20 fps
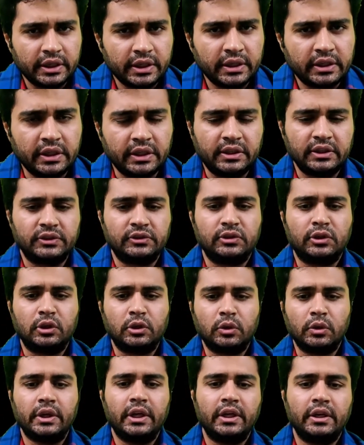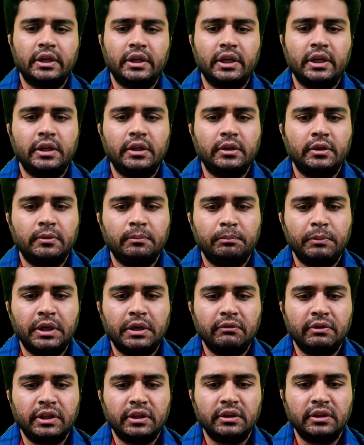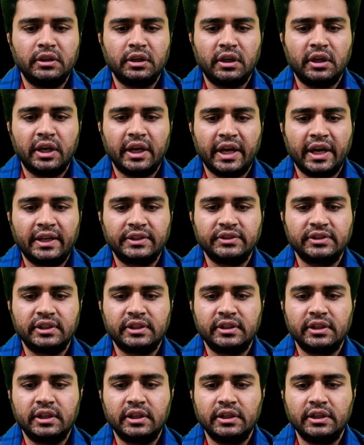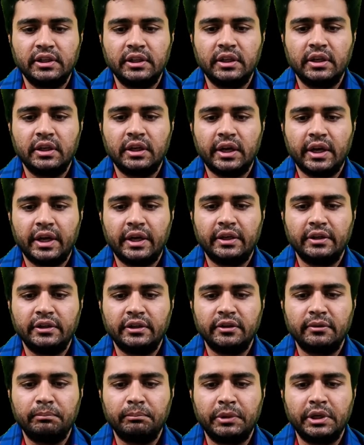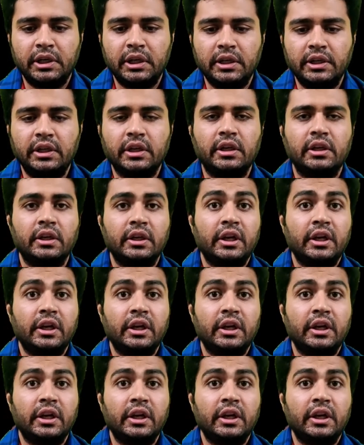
it is located between the external ear and the middle ear.